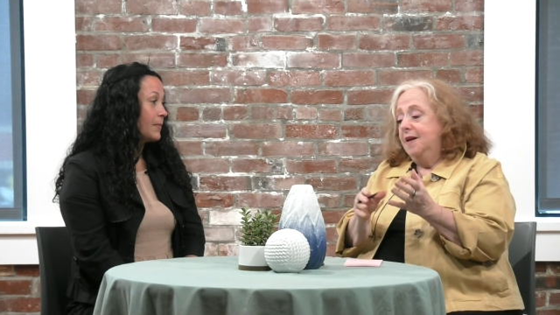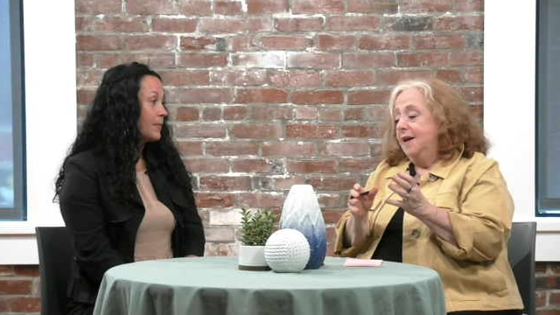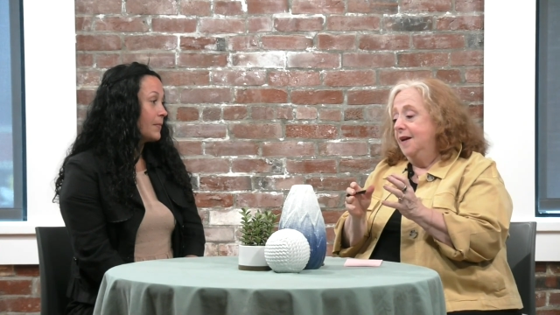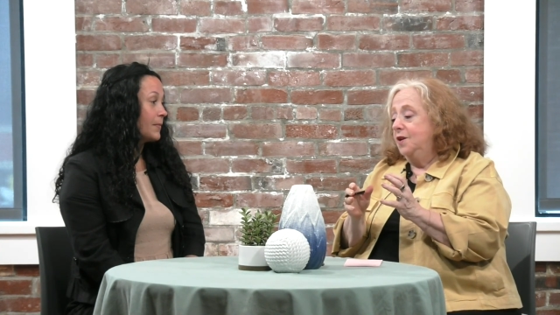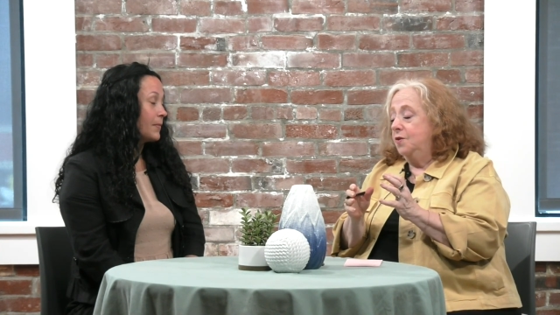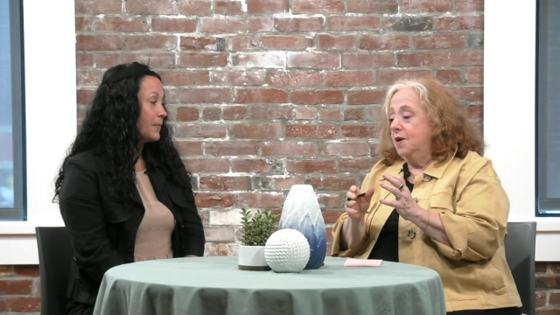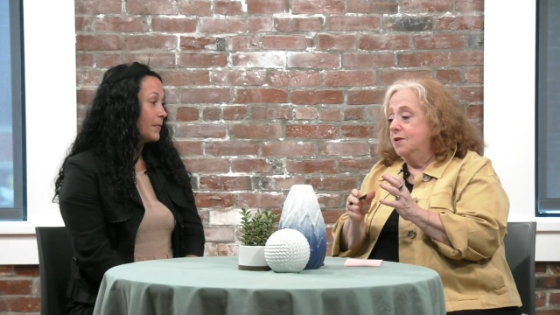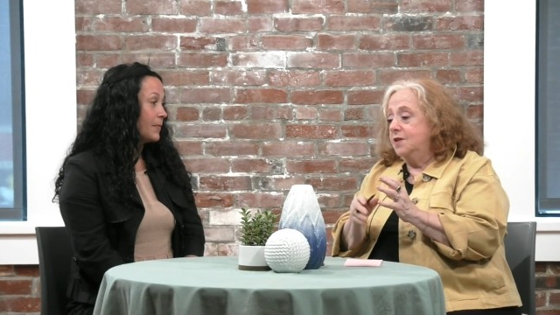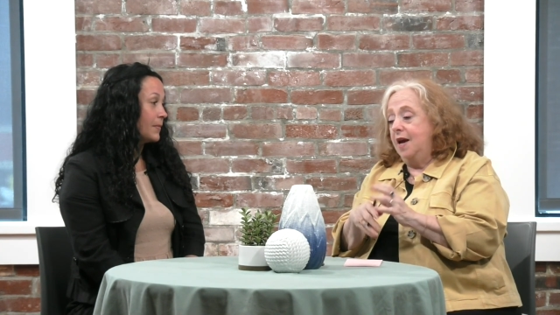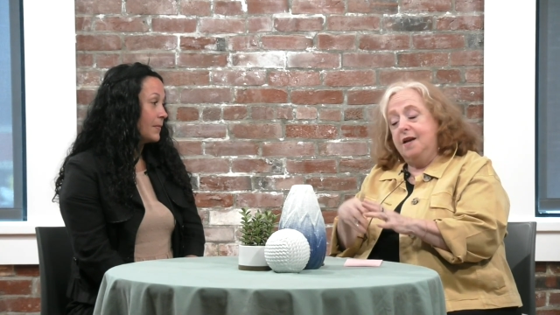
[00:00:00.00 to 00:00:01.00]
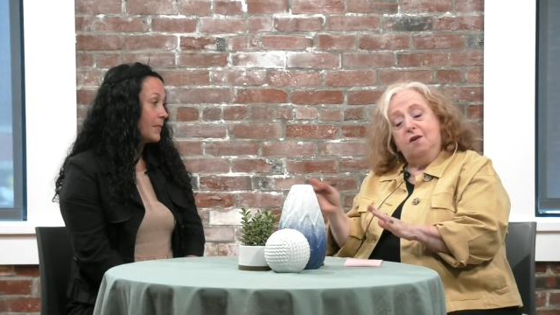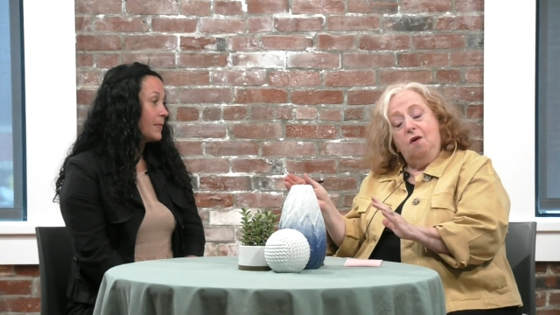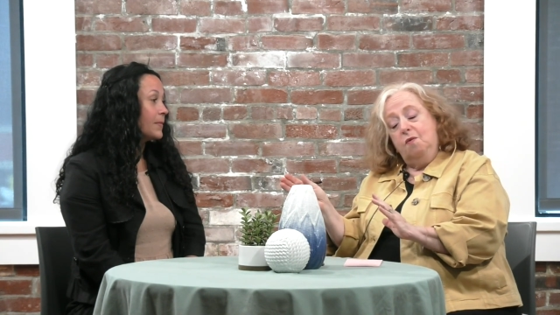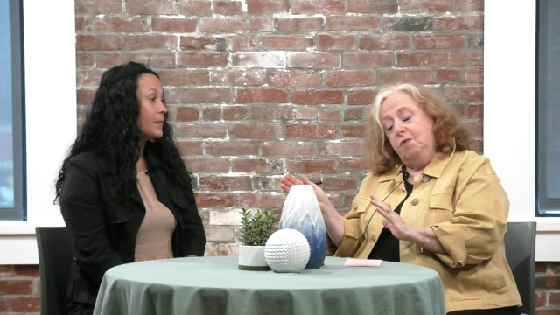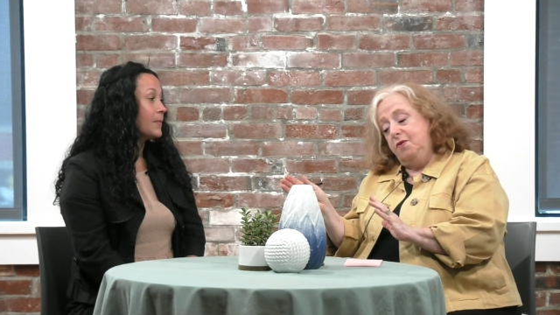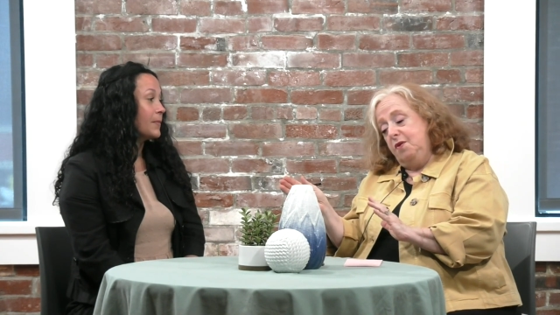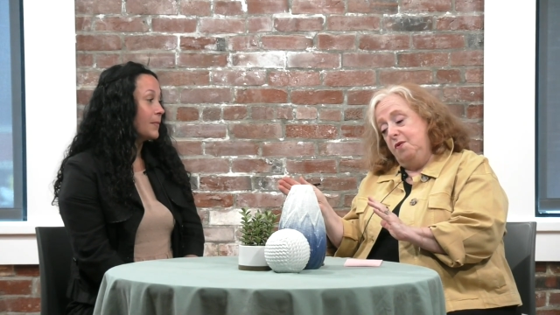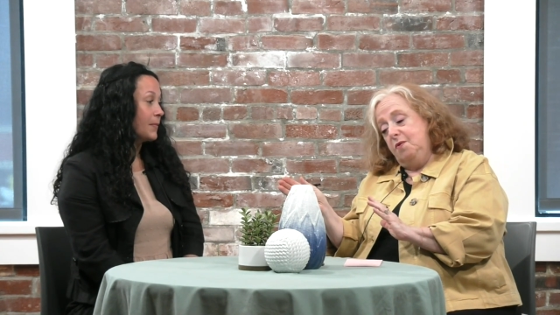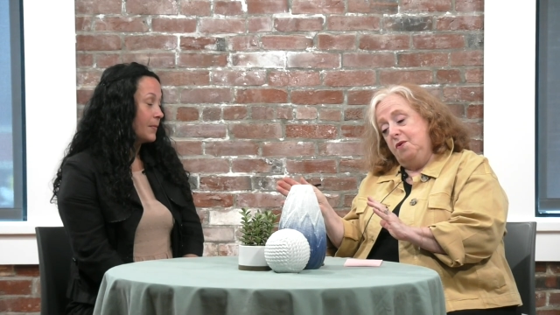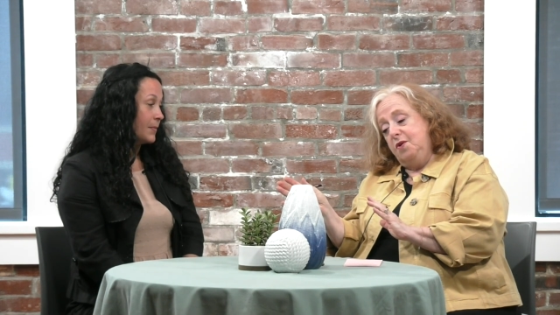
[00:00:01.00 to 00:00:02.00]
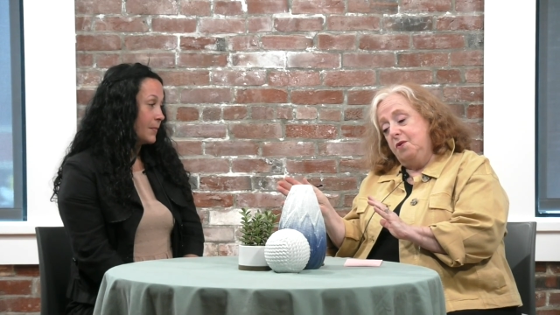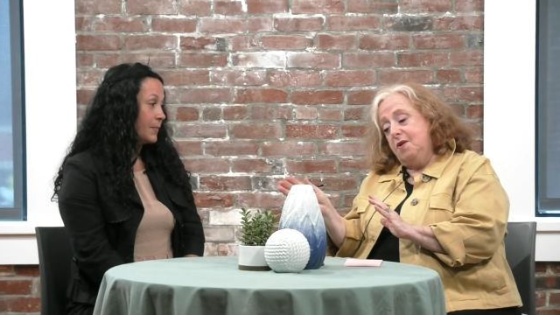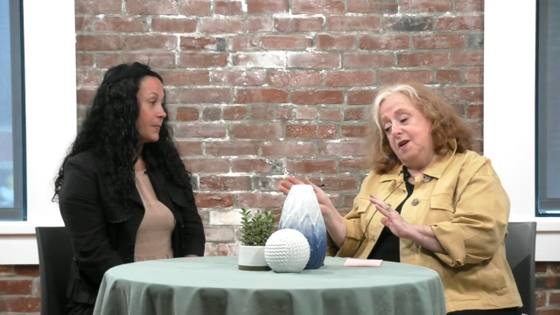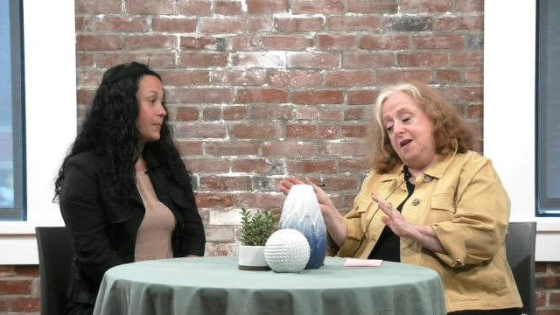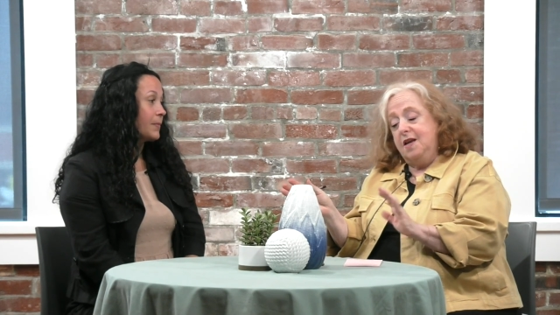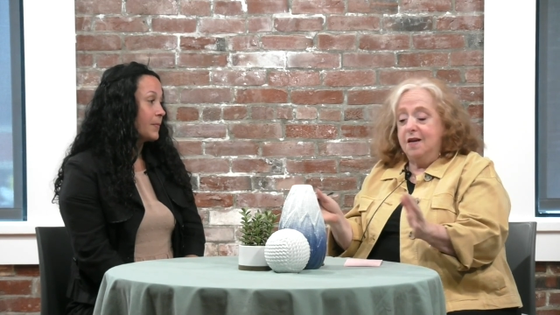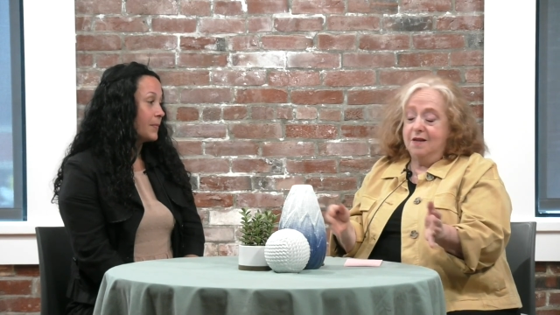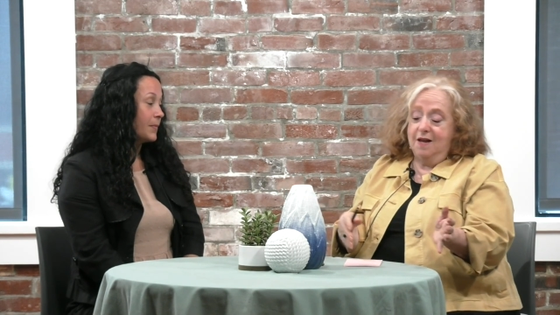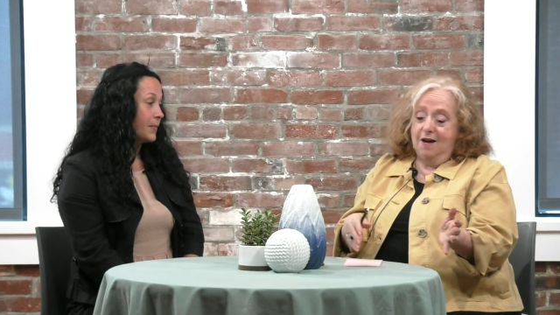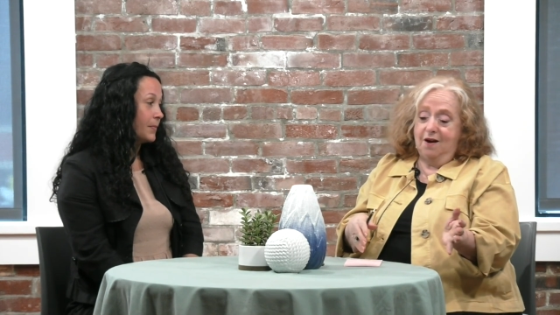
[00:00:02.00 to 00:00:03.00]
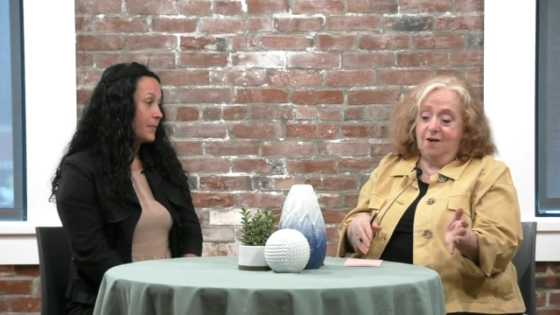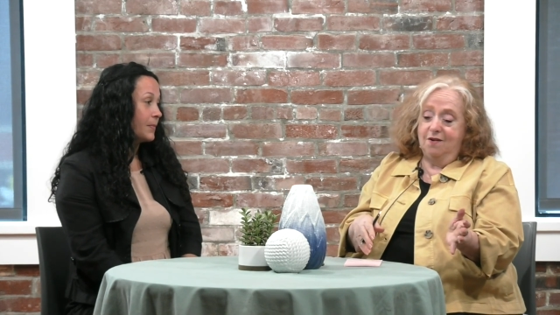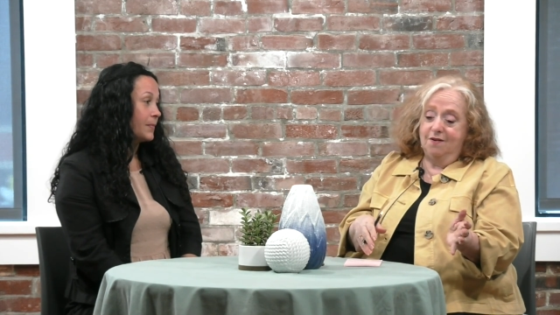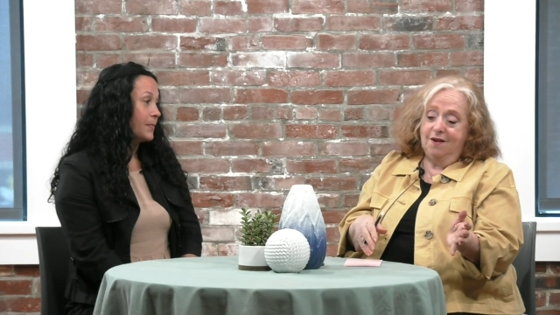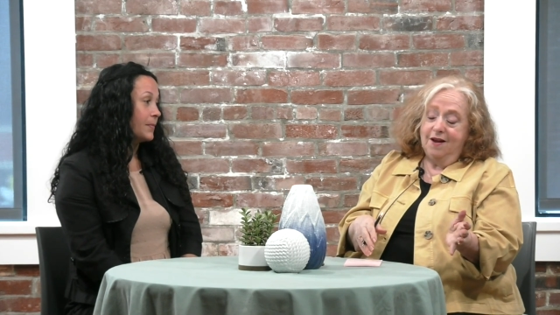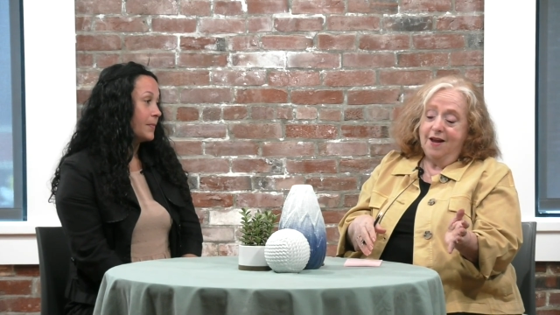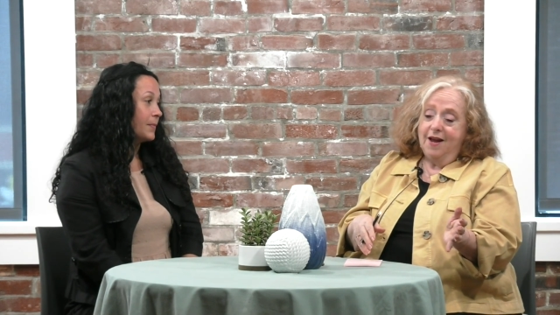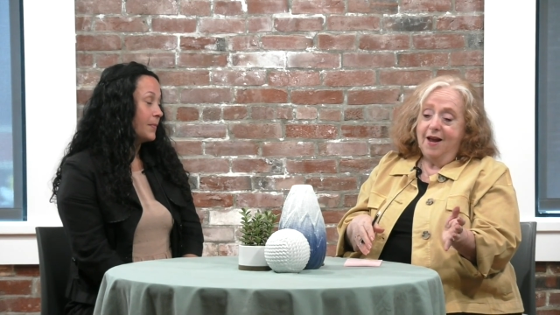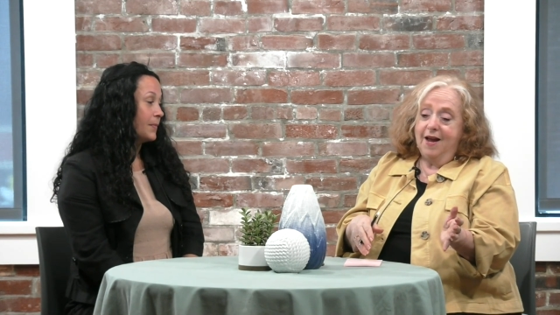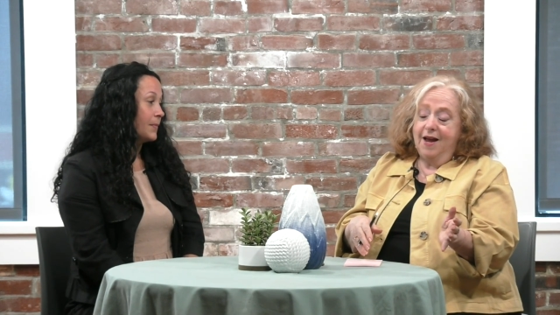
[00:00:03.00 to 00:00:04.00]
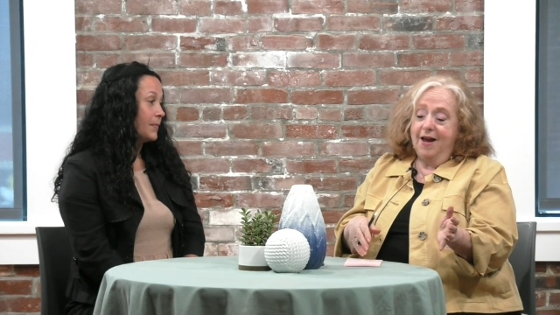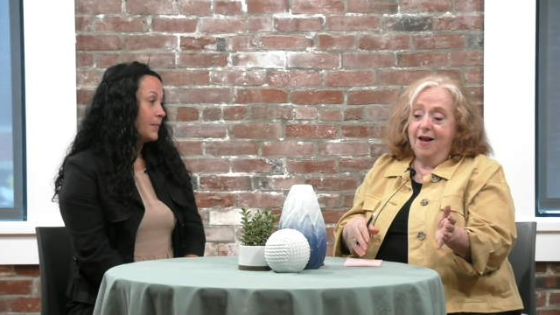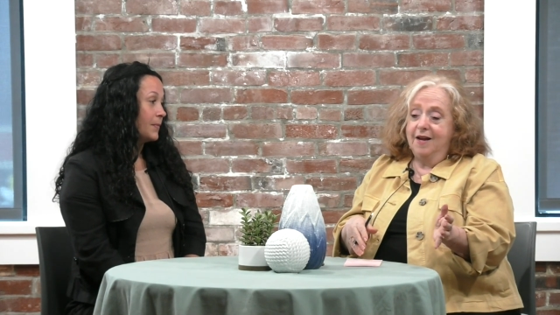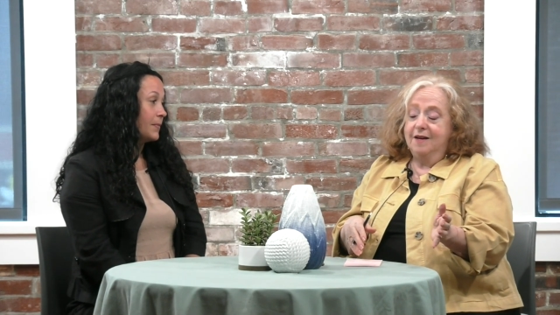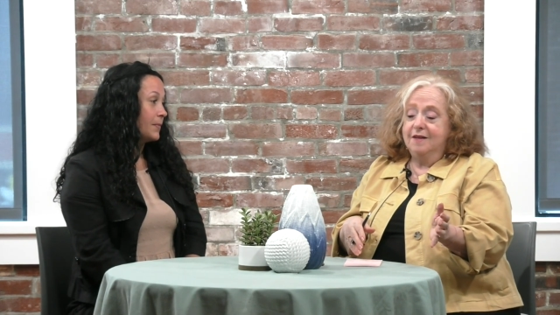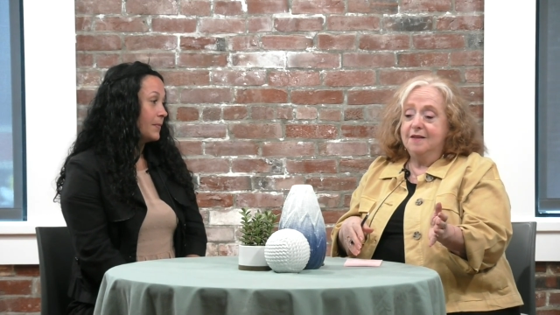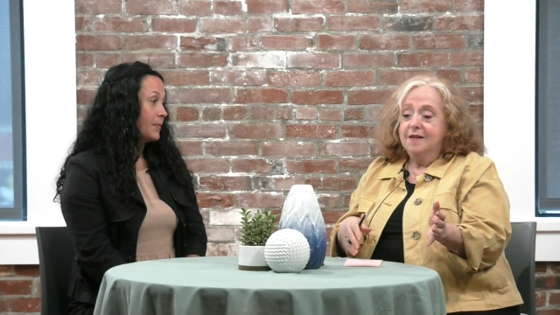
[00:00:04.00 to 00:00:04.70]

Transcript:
Speaker 1: and you can take it home with you, or you can eat it there. And